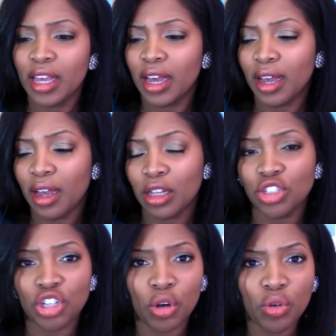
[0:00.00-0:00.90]
a
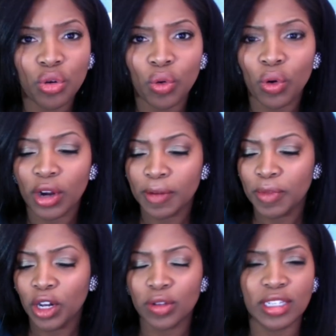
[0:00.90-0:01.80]
joke, or,
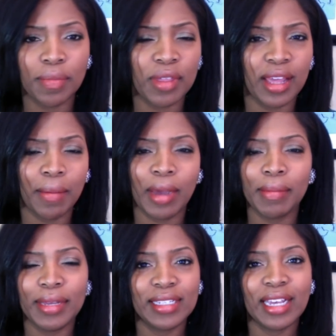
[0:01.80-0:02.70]
you know, something that
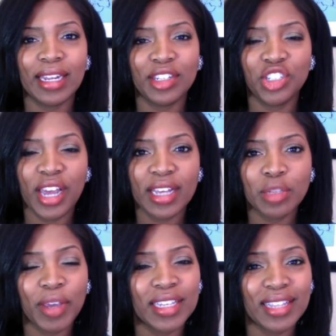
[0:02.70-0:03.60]
might be said in
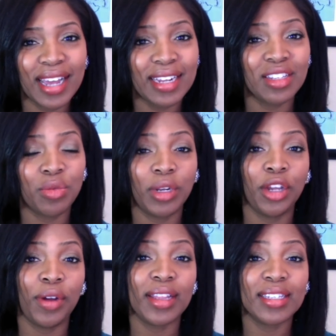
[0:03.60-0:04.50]
jest, because that doesn't really
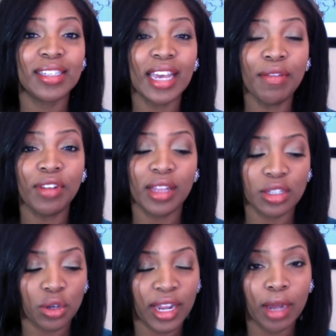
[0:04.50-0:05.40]
create the safety
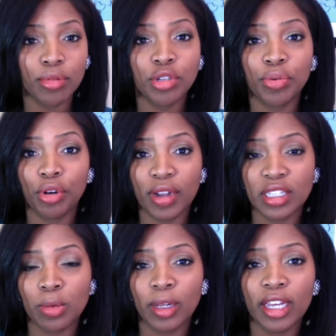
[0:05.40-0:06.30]
that's going to help to progress
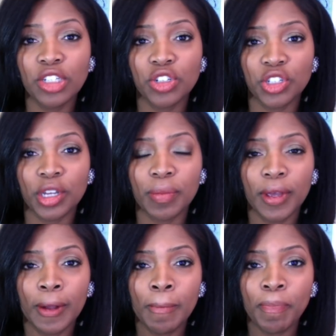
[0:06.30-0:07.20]
the relationship.
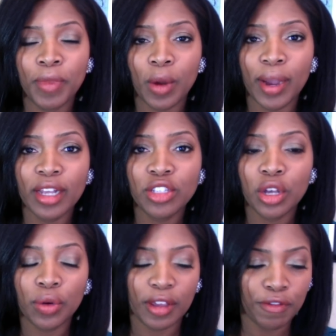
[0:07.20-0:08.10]
All right.
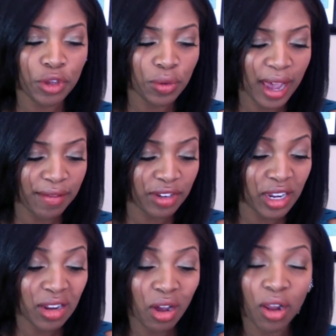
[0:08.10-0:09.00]
So if you have
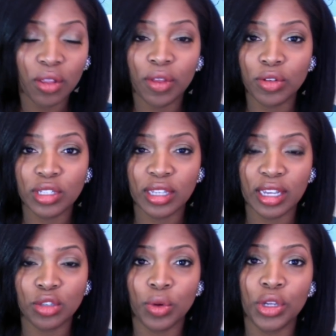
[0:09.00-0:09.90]
done all of those
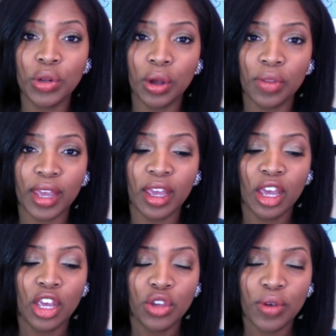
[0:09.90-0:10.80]
things where you know that
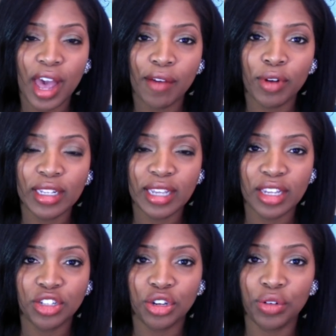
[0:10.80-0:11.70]
you have what it
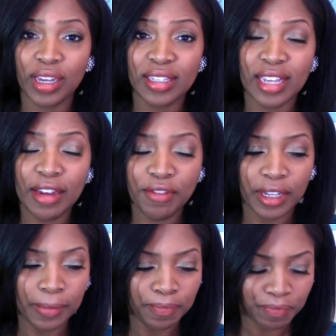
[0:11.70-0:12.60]
takes to create safety,